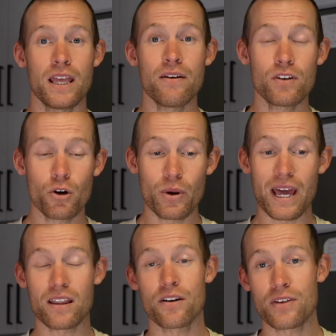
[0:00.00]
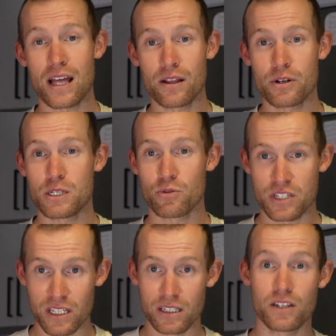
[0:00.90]
even though we had enough calories, we're
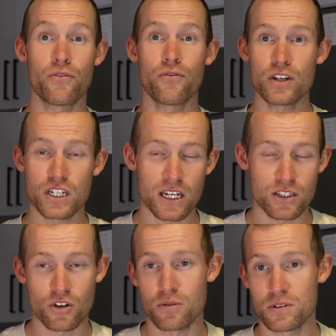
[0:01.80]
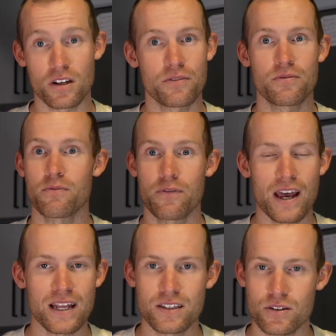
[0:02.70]
still deficient in terms of
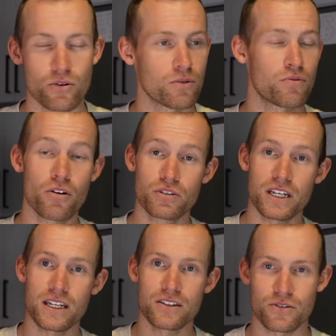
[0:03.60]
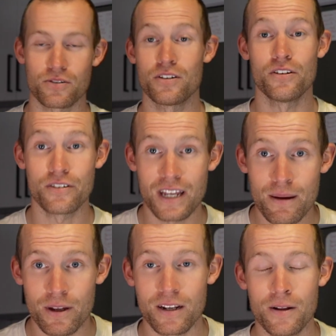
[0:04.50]
fats or proteins or you
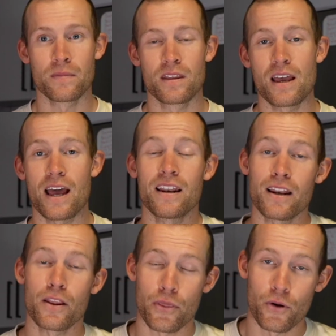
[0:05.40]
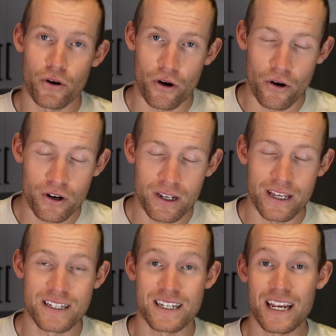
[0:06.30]
name it. And then the third hurdle
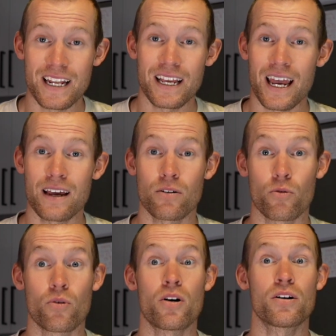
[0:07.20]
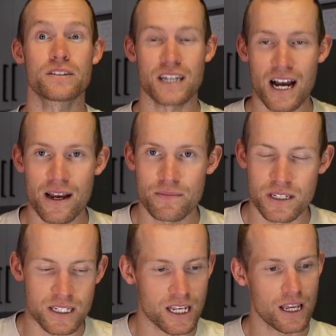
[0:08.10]
is eating at wrong times.
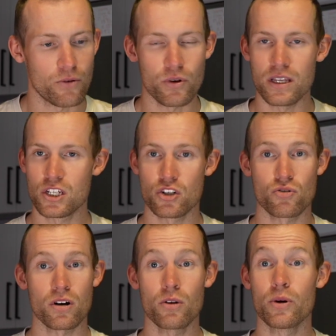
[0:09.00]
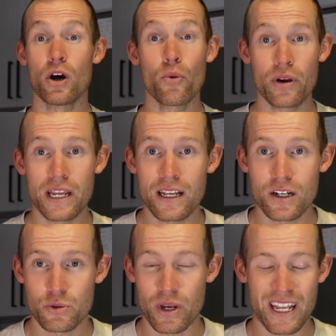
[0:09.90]
Say we struggle with overeating
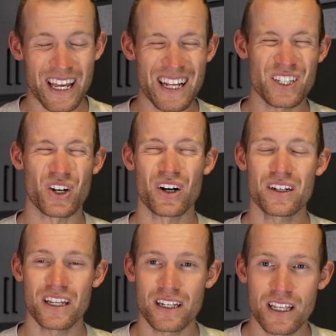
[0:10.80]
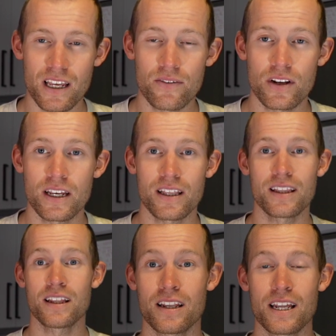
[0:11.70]
because we eat a ton in the evening, and
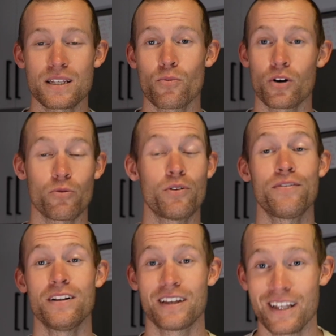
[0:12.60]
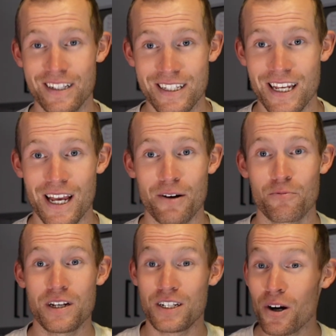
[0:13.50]
the next morning we feel guilty
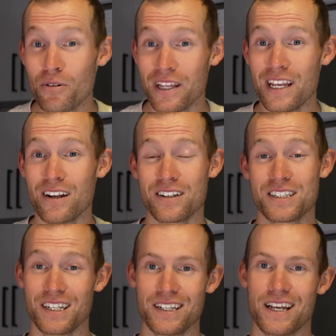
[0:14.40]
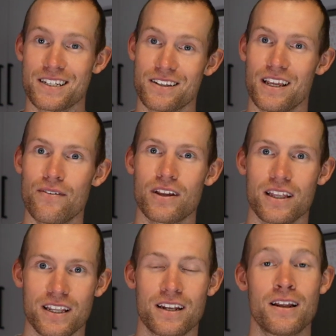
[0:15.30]
and we don't eat until it gets to the evening,
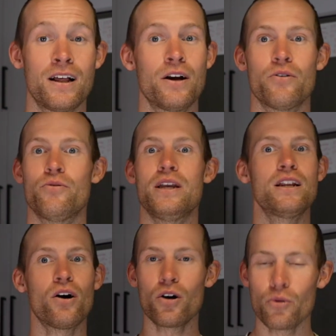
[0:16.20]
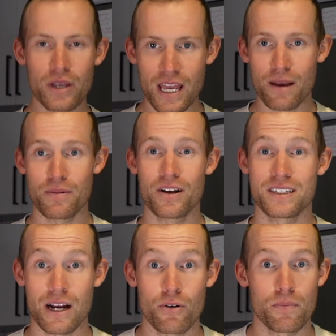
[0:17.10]
and then we eat all we can
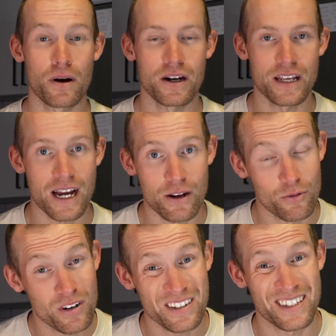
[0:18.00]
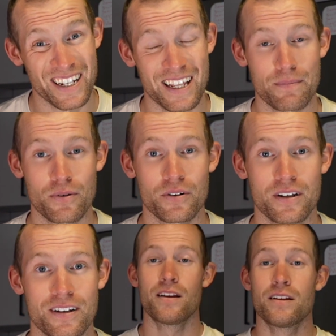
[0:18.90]
because our body kind of wants it at that
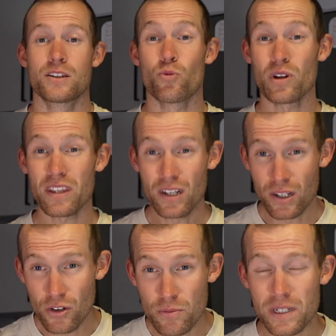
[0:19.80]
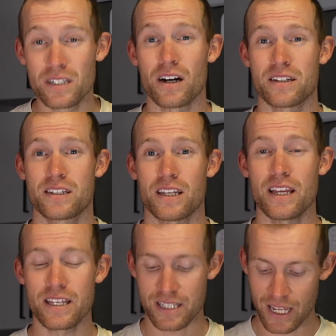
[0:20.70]
point. So what the Lumen does
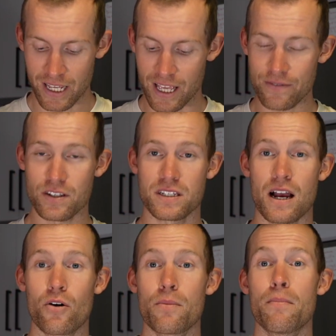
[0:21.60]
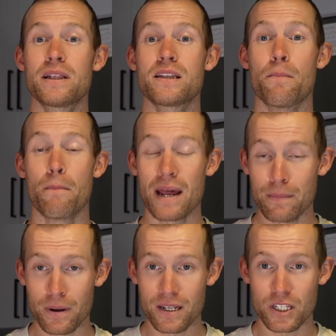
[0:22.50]
is that it gives us our
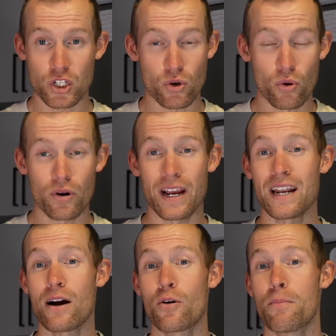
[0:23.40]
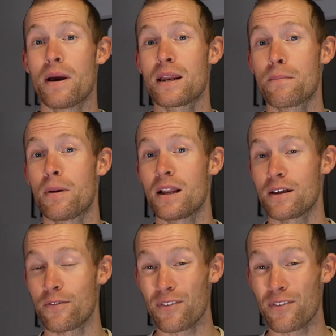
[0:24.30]
metabolic score and our metabolic